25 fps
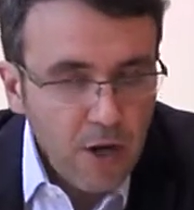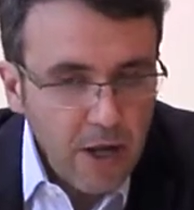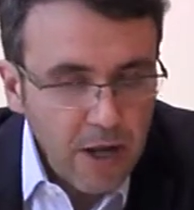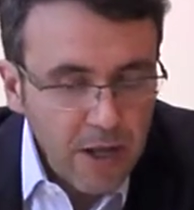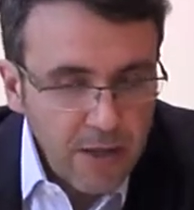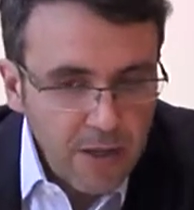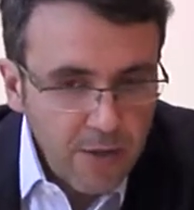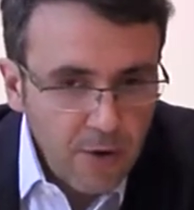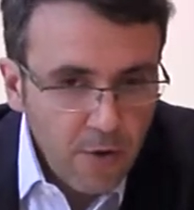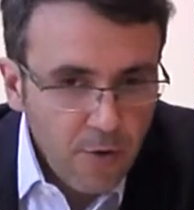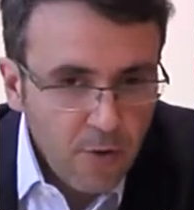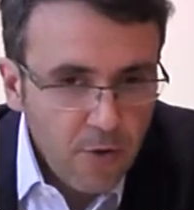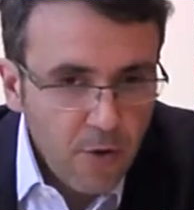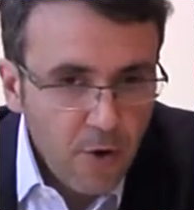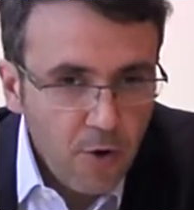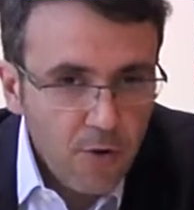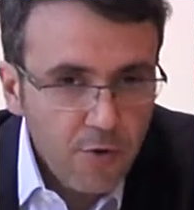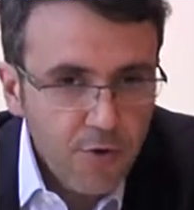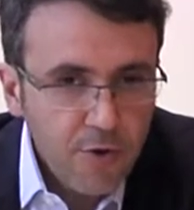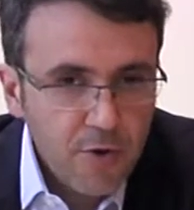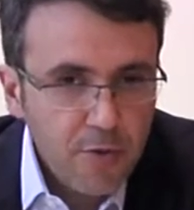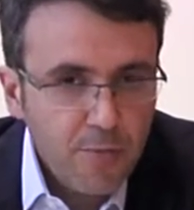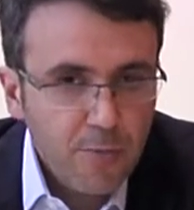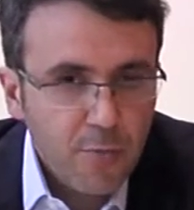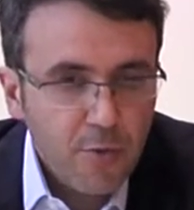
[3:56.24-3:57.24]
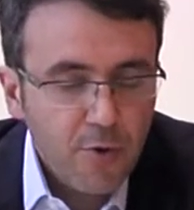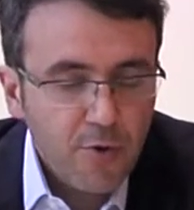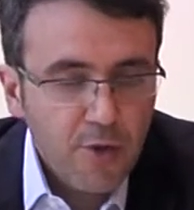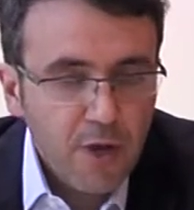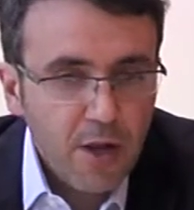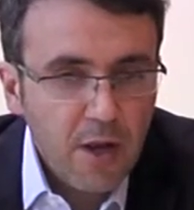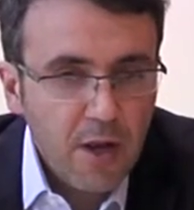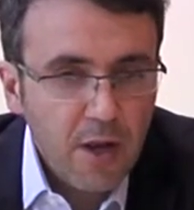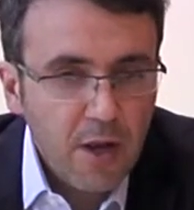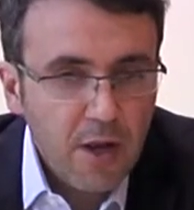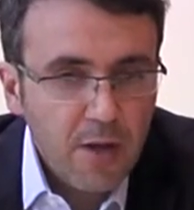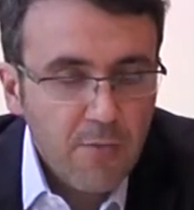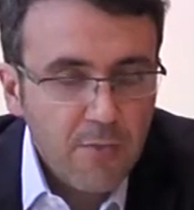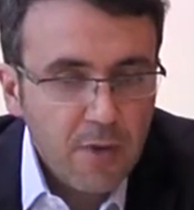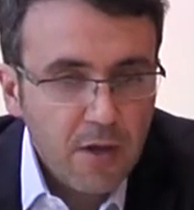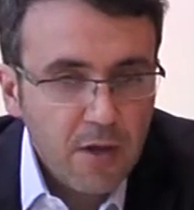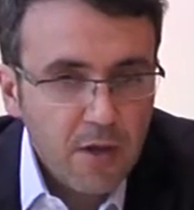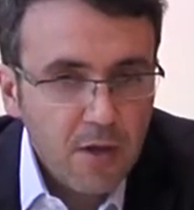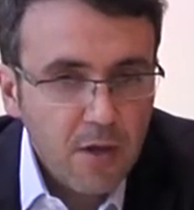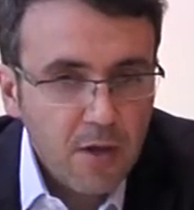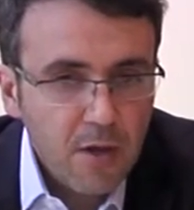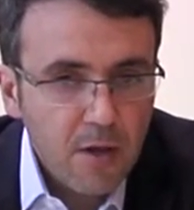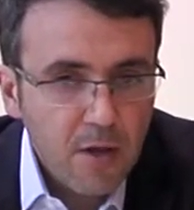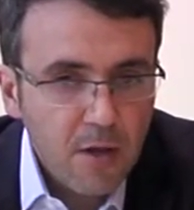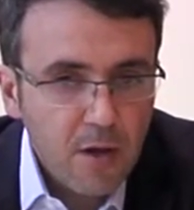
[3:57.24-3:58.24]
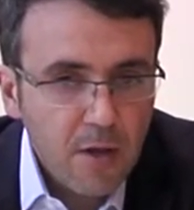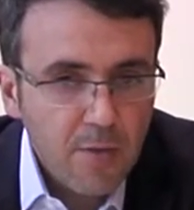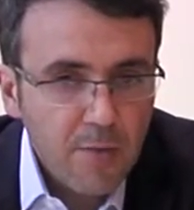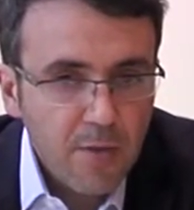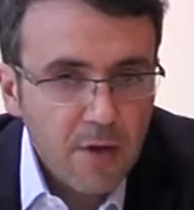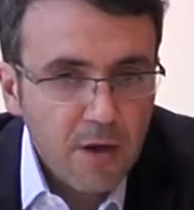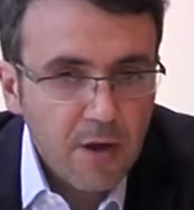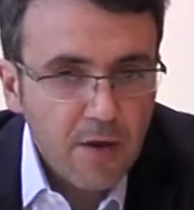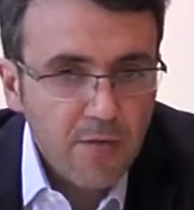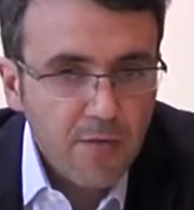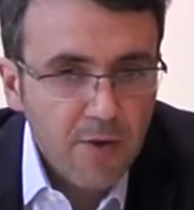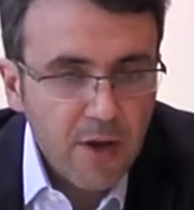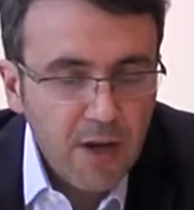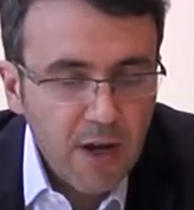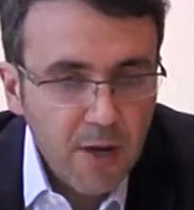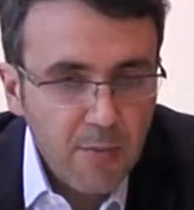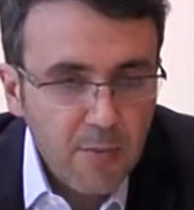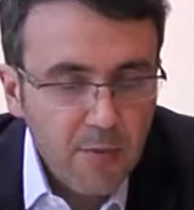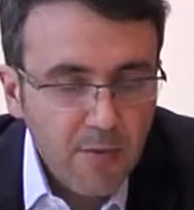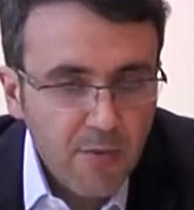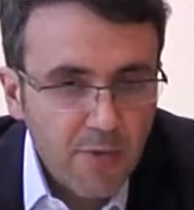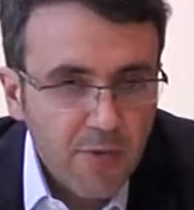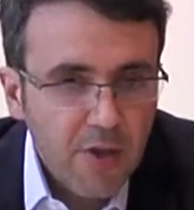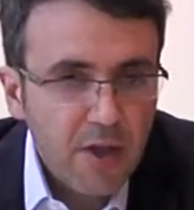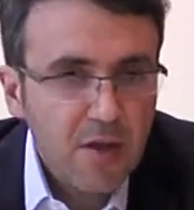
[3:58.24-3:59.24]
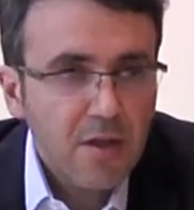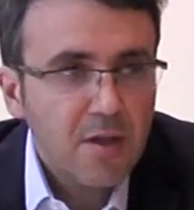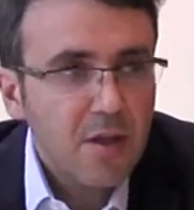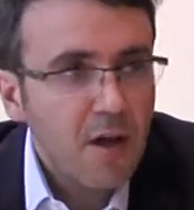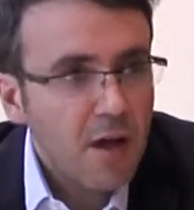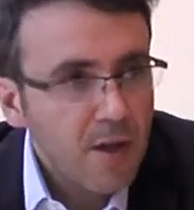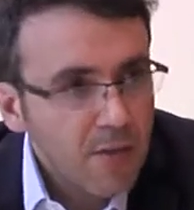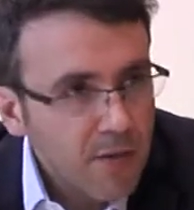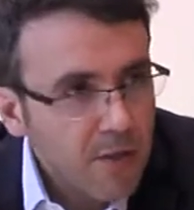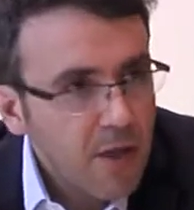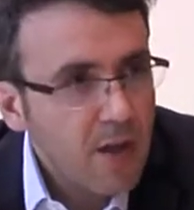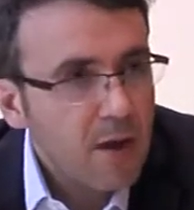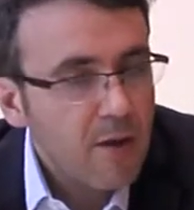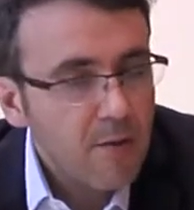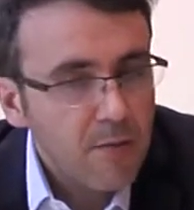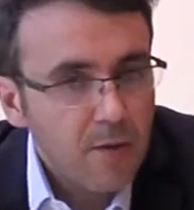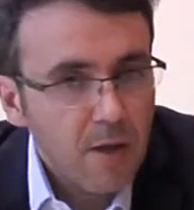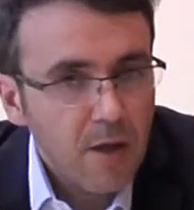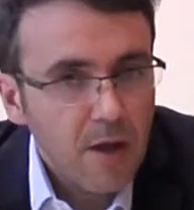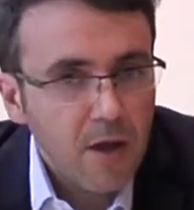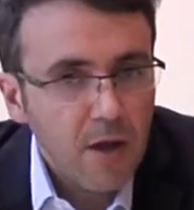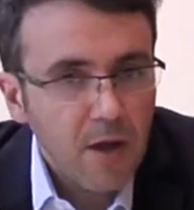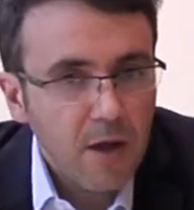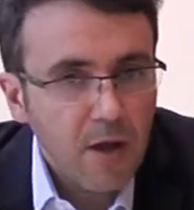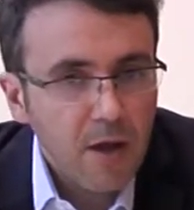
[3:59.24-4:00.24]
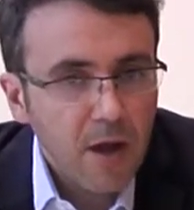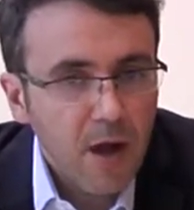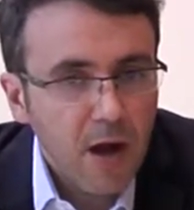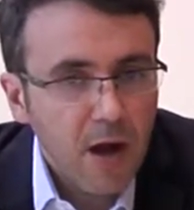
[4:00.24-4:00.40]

Okay, on this point, let me clarify a couple of things and then